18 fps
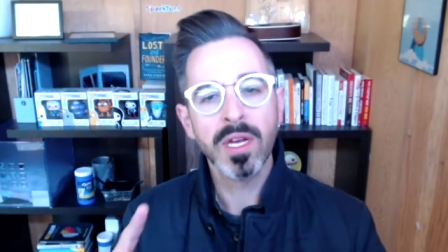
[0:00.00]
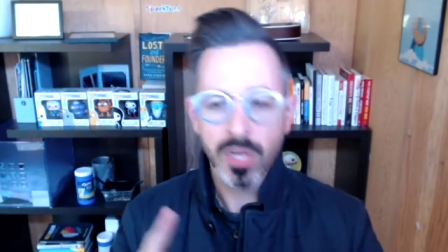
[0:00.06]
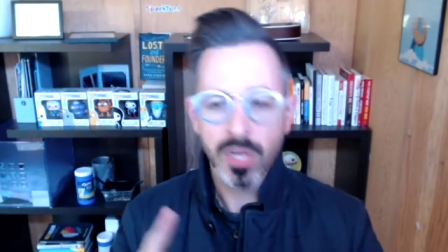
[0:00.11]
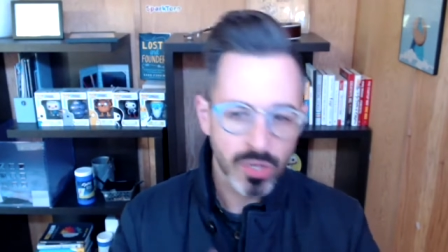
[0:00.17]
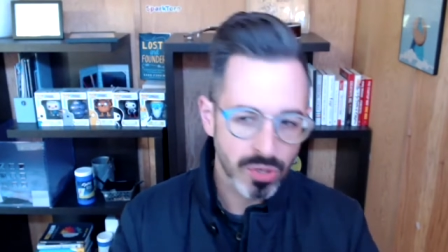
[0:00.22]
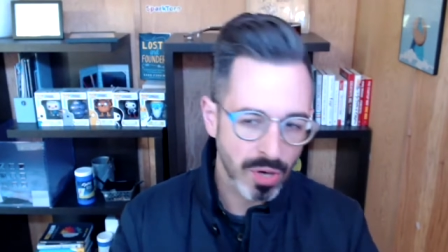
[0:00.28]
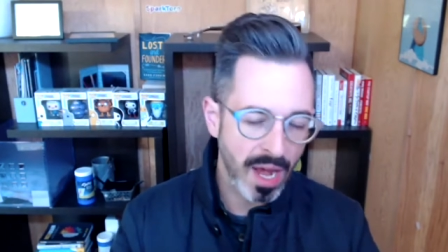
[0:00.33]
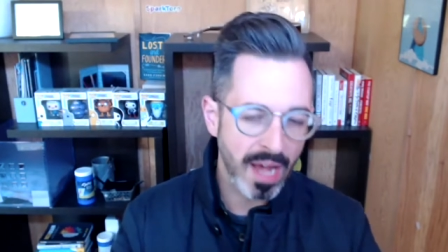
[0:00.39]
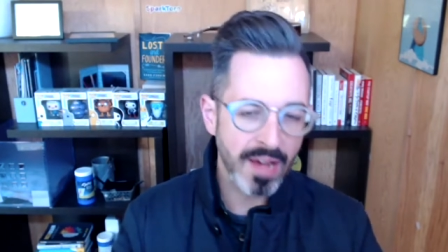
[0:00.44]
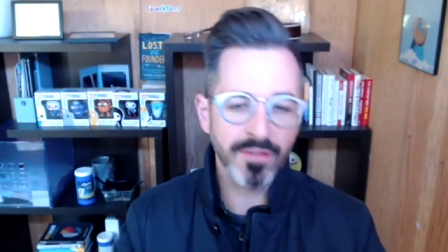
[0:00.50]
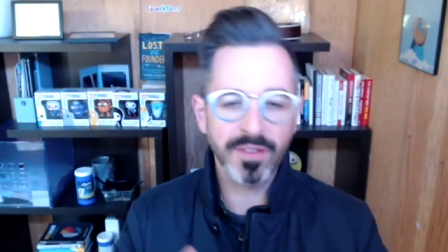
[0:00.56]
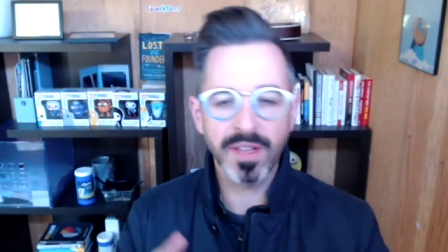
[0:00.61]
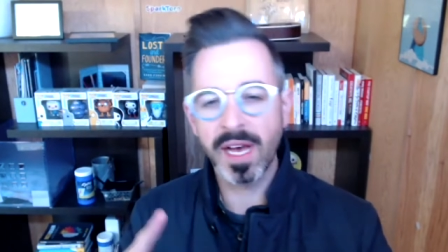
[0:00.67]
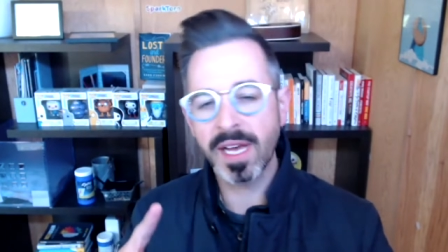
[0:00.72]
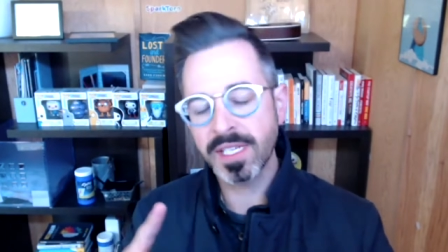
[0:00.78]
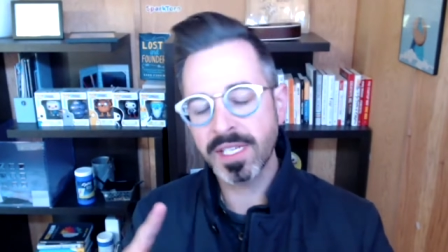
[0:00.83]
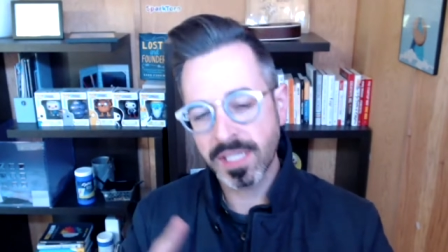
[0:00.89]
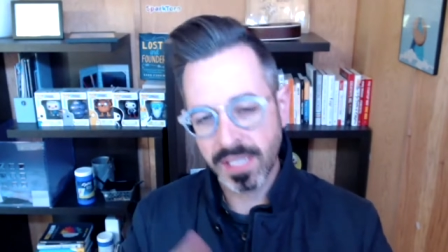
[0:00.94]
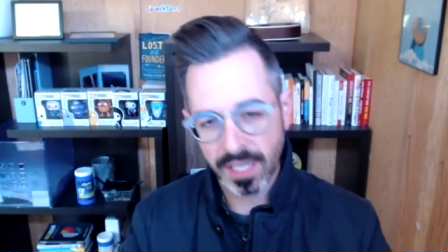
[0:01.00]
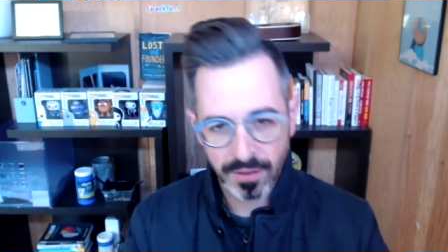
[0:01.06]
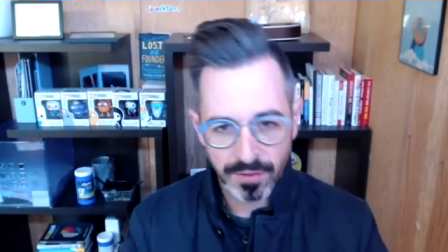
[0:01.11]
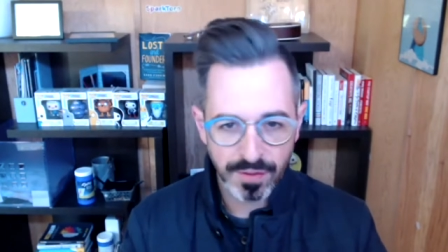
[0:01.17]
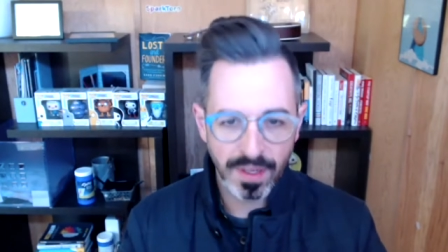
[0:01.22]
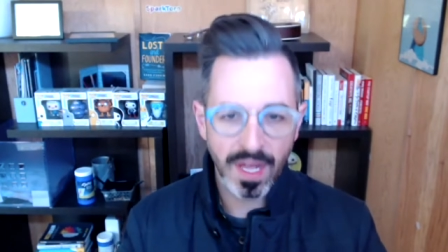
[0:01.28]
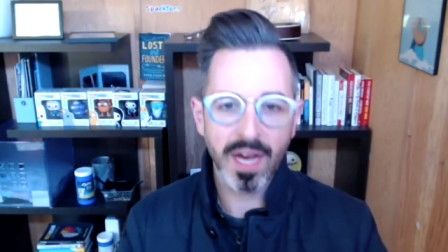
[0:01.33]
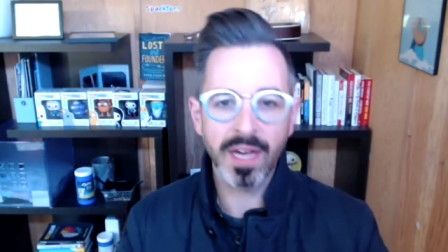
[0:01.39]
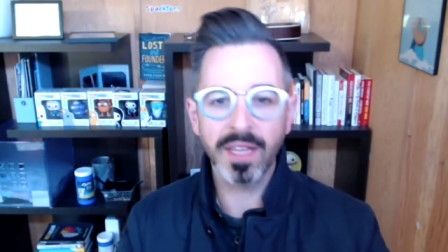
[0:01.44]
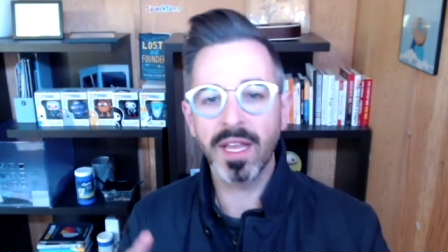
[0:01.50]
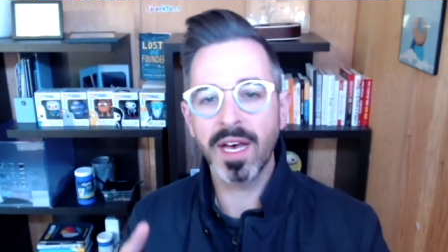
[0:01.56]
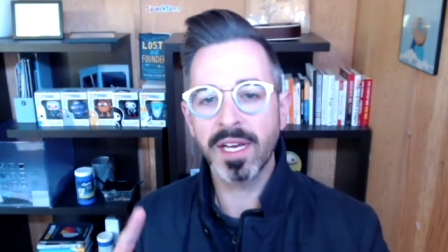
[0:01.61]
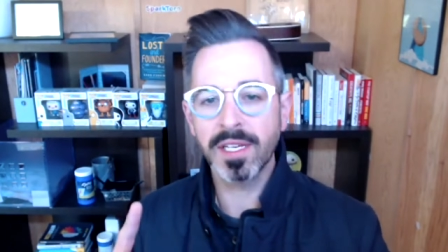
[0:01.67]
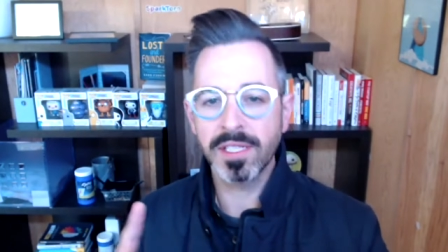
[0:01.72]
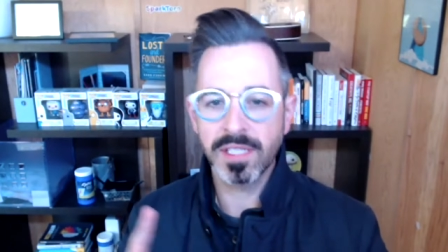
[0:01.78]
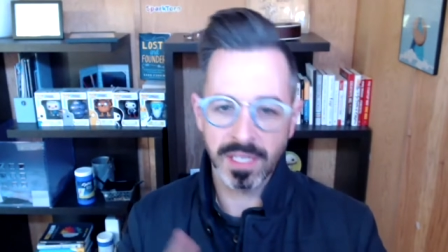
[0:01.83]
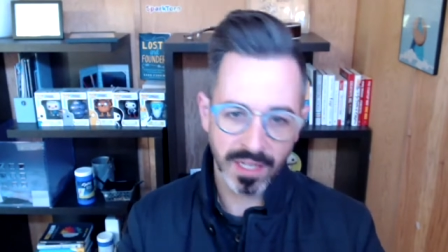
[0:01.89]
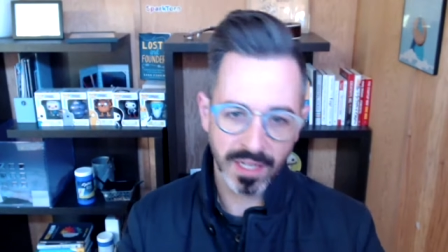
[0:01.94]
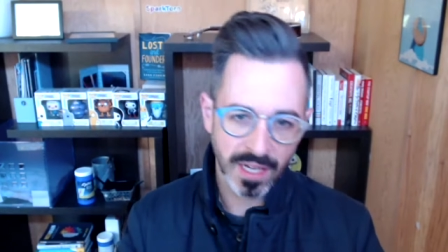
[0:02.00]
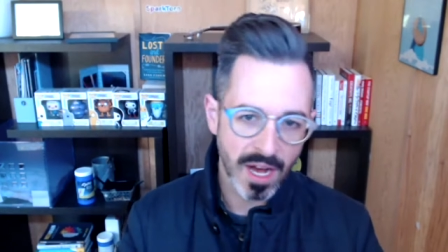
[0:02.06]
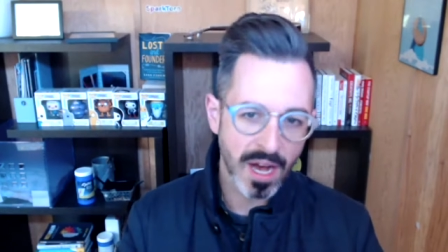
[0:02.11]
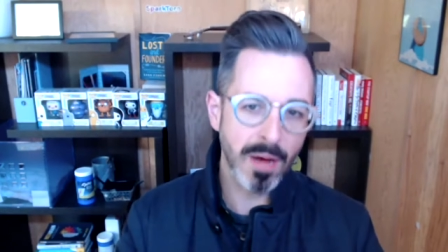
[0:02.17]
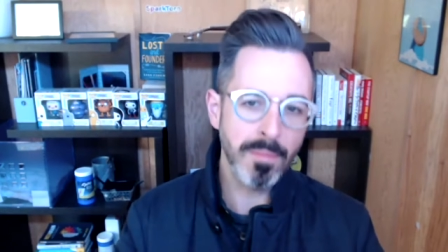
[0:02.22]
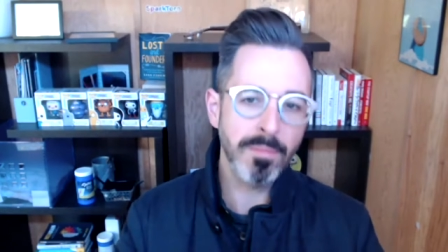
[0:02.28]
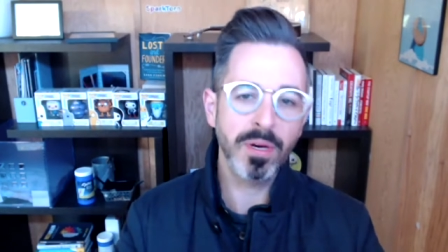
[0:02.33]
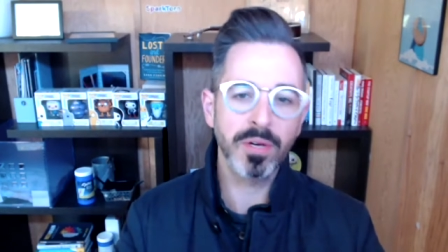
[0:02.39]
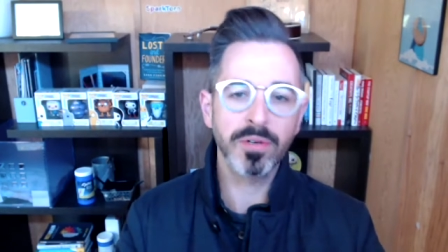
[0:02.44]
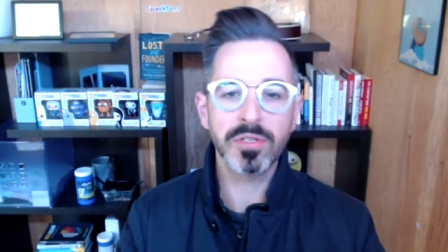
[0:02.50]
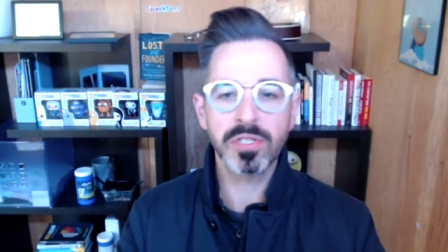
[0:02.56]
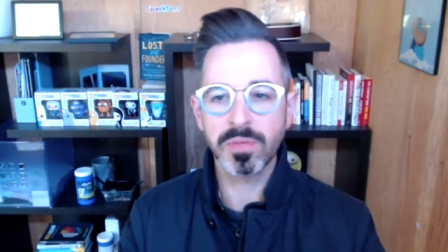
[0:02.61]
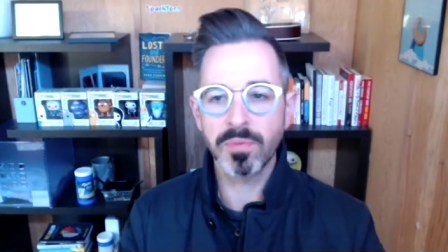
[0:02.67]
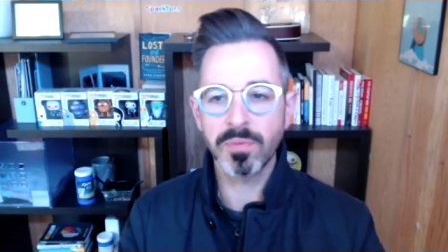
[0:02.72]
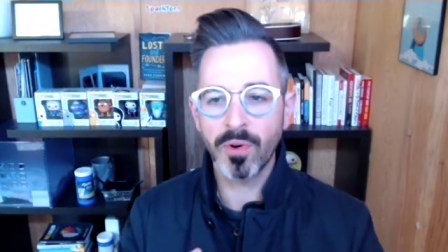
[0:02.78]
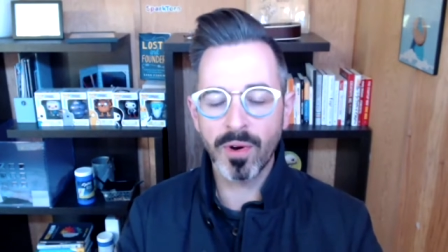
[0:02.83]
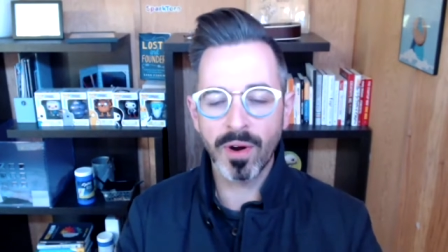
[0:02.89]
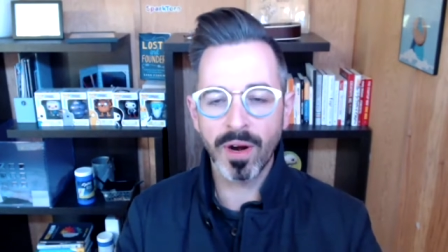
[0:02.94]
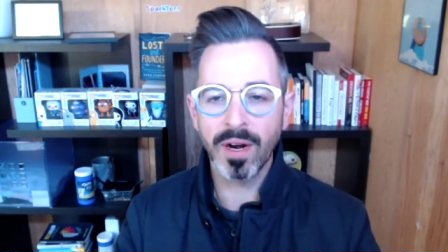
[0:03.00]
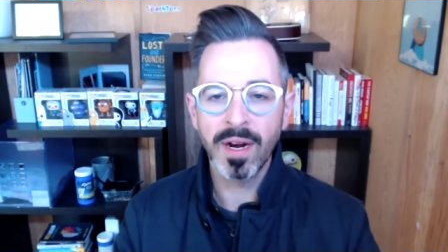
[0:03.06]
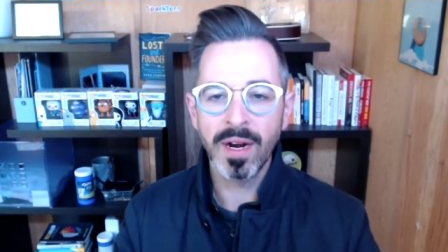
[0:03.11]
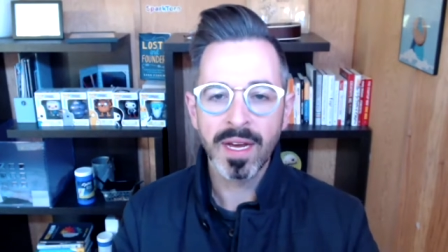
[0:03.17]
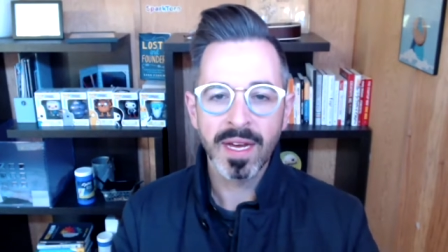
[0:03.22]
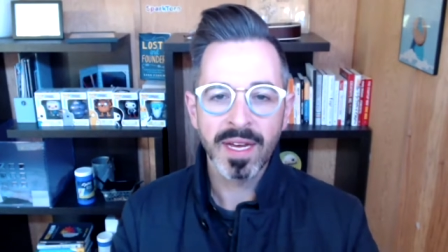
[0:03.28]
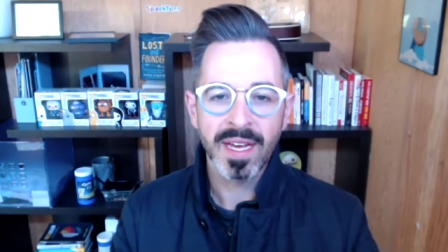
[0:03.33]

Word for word: drive less and fly less and compost more,